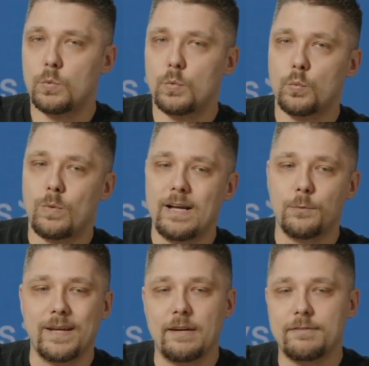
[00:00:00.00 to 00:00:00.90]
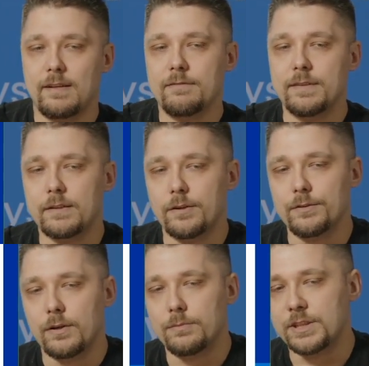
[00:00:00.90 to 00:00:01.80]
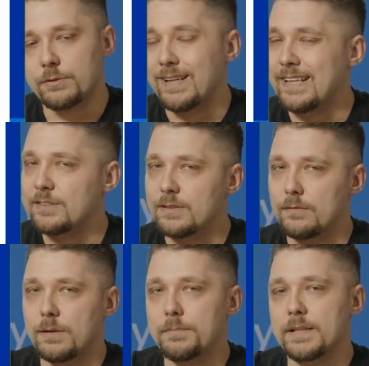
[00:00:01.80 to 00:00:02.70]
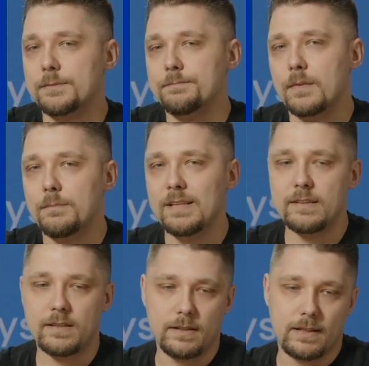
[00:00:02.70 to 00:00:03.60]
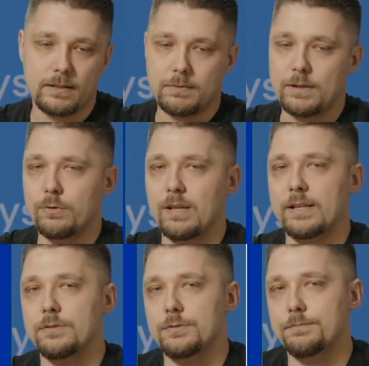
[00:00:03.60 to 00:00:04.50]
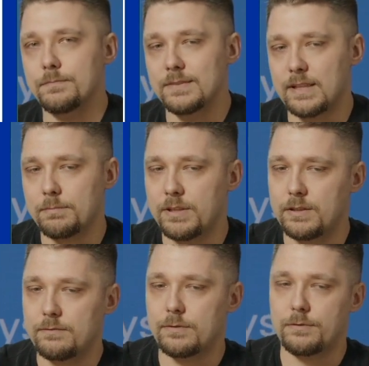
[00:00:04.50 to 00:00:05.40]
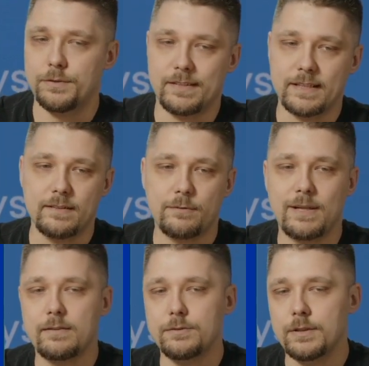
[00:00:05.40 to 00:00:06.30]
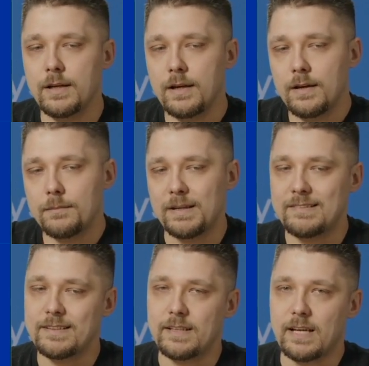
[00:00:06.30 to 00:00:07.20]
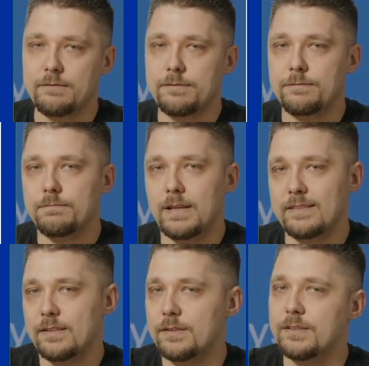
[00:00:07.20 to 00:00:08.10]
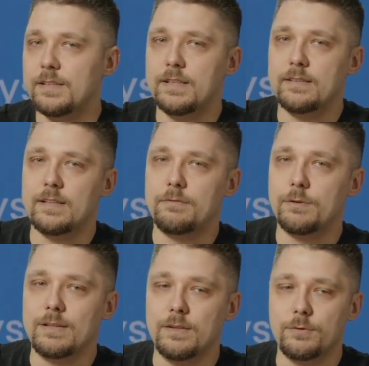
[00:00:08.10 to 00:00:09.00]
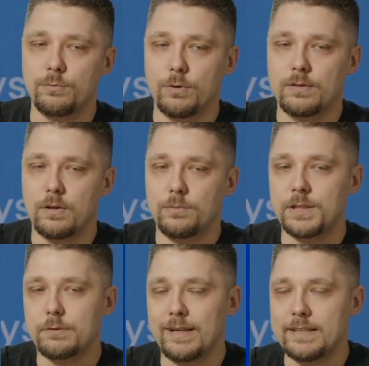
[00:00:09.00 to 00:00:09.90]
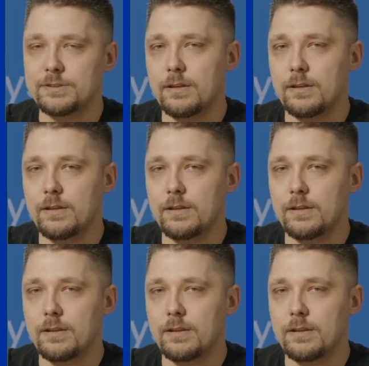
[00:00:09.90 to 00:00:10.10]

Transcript: why we have something called object relational mapping. Basically, I would like to stop here for a few seconds, right? To basically have like certainty that everyone knows what object relational